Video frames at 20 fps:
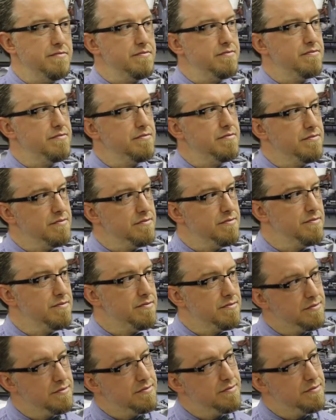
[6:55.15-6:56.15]

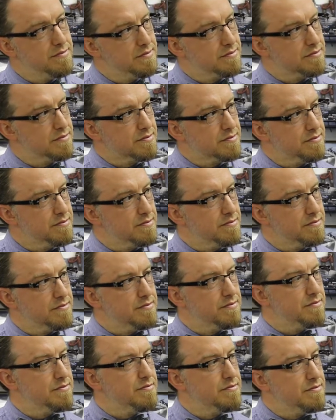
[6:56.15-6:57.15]

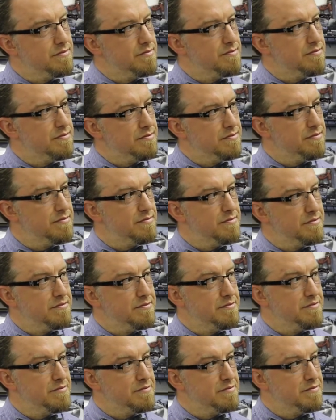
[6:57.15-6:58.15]

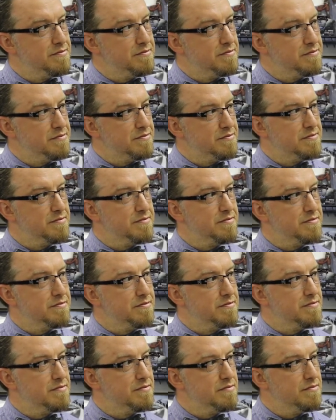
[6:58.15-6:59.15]

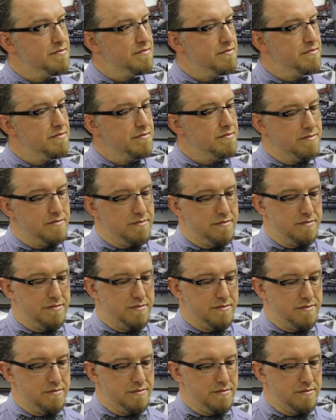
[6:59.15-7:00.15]

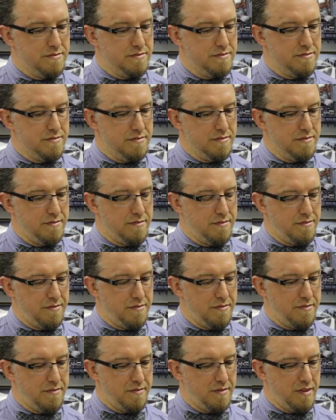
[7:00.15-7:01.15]

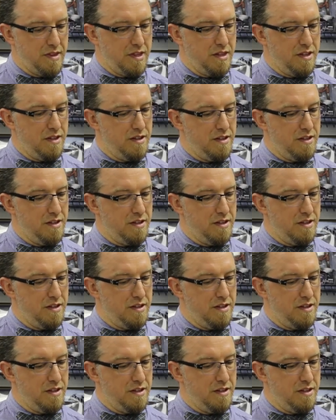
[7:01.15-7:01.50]
No words are spoken by the person on screen.